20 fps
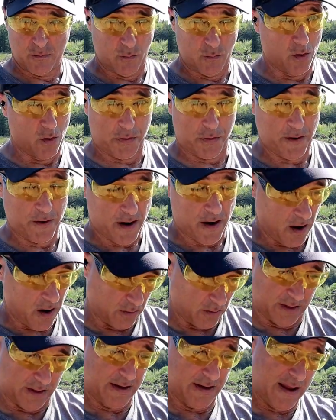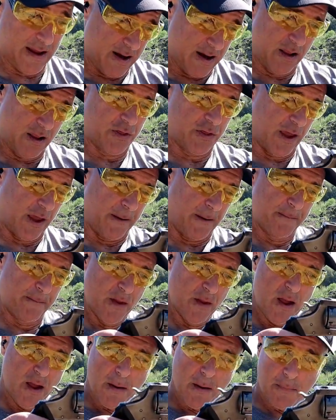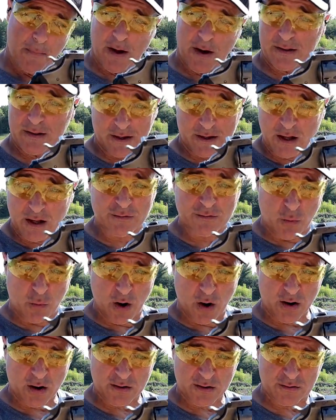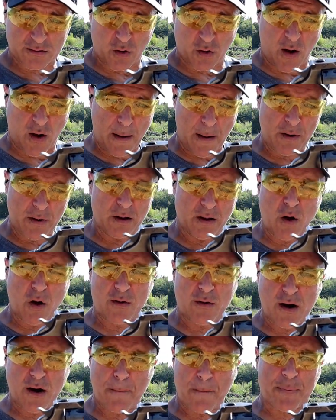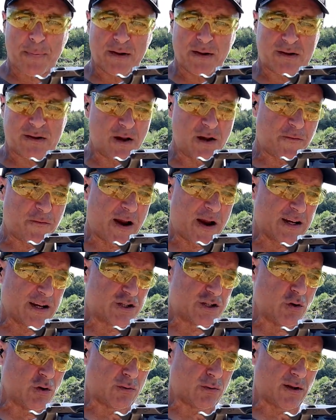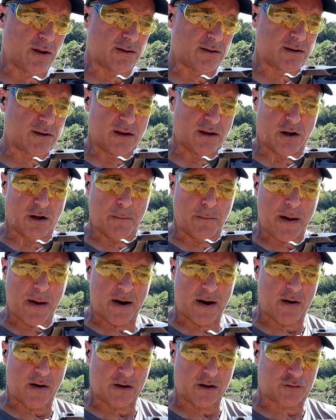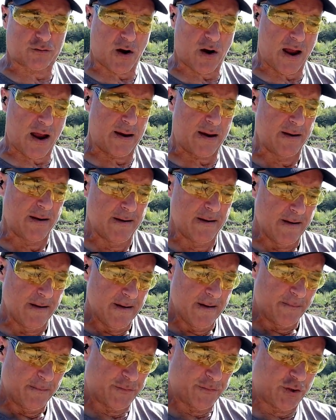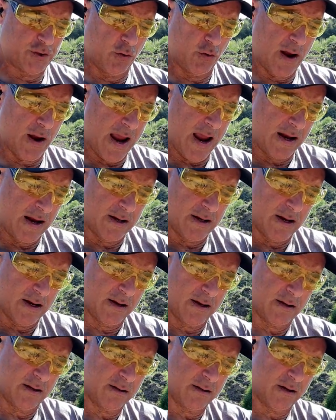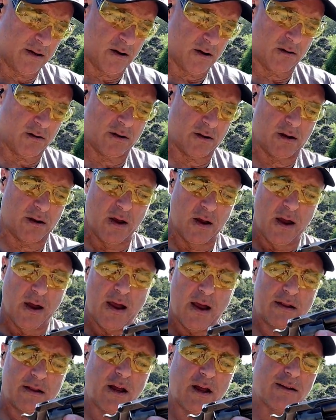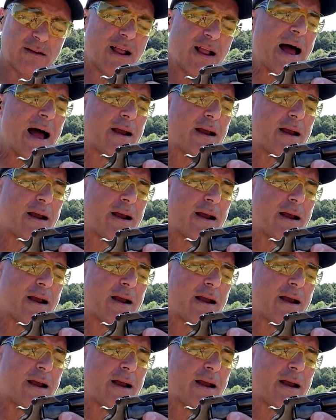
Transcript: worth hardly anything, but it does work. So I'm going to load it up and see if I can shoot this a little better. I'll try two-handed, you know, the, it does